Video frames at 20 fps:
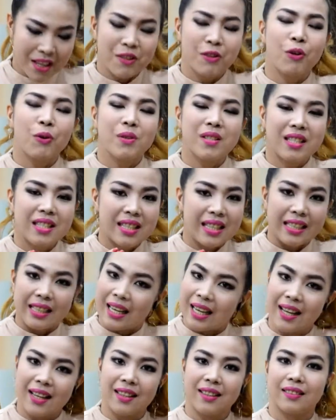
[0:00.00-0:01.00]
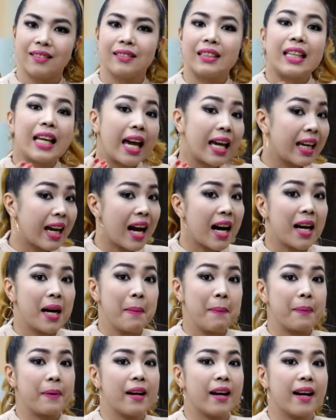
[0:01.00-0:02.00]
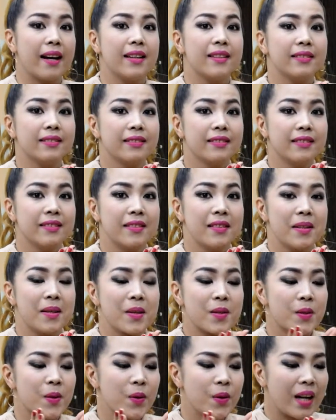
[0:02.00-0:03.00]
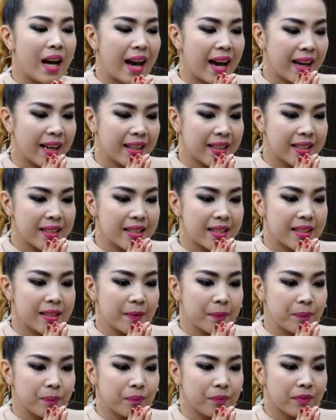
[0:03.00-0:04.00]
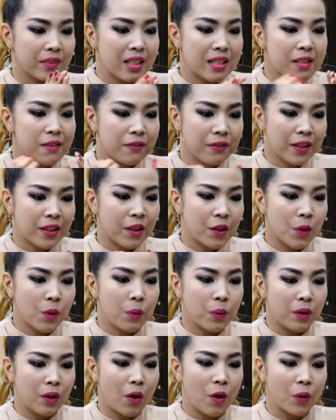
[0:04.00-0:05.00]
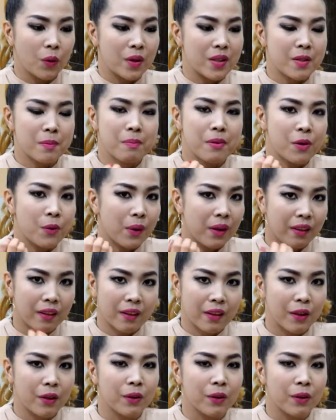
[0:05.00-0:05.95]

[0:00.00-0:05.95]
andun sila, niyayakap ka. So guys, this video will always be with